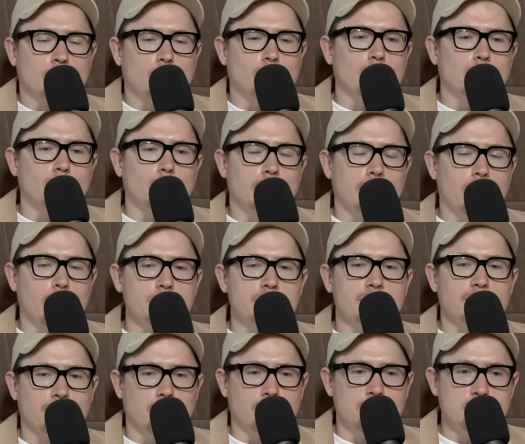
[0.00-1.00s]
tall with
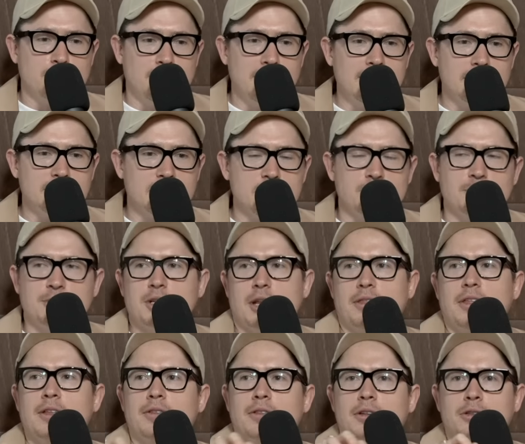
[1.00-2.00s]
those first picks is because
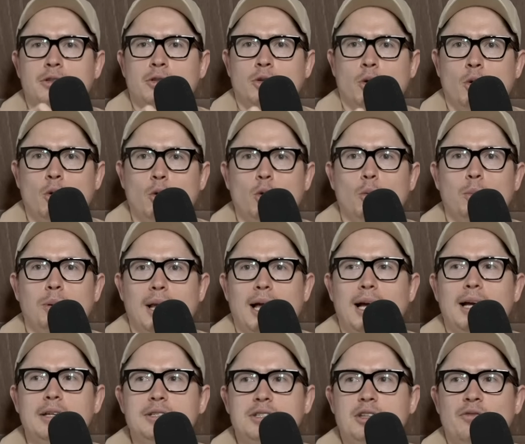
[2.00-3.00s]
I think the tall
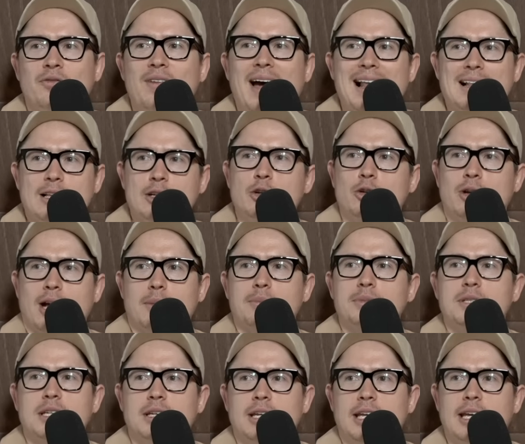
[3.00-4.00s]
players, the value
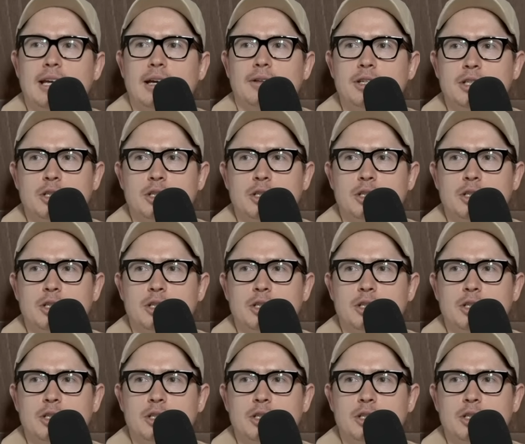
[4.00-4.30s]
comes in here.